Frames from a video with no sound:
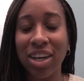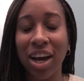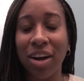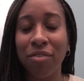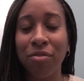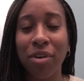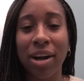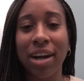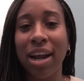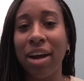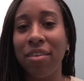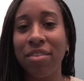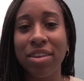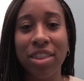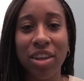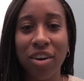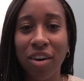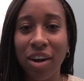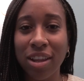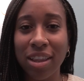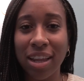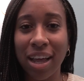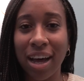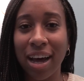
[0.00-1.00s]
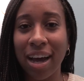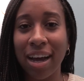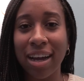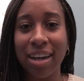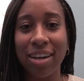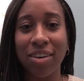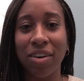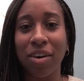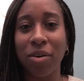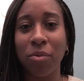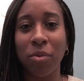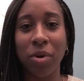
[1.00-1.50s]
I read everything
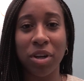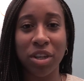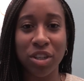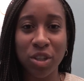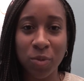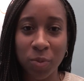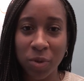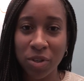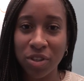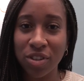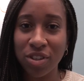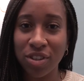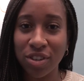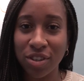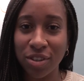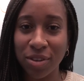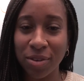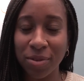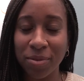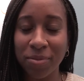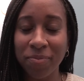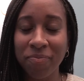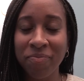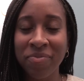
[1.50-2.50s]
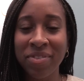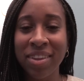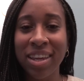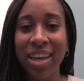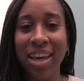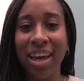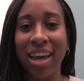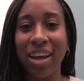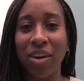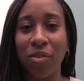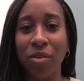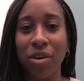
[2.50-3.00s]
online on what you're supposed to do
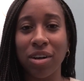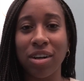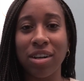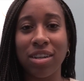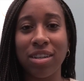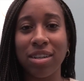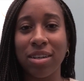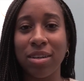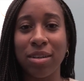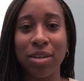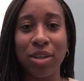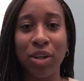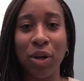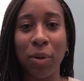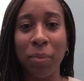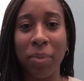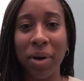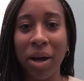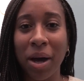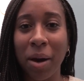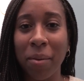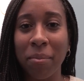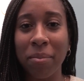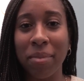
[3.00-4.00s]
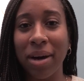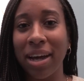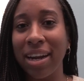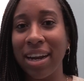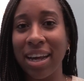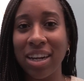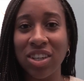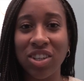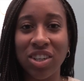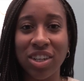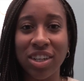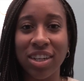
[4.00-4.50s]
in order to, become an
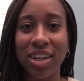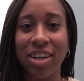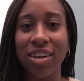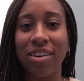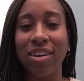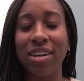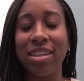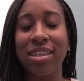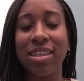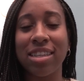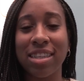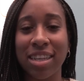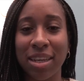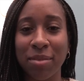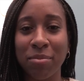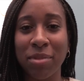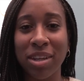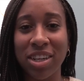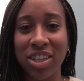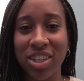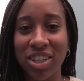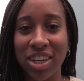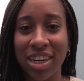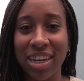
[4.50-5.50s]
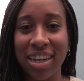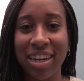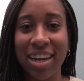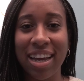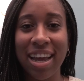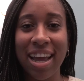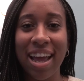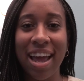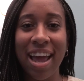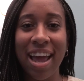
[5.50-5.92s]
engineer and seem legit.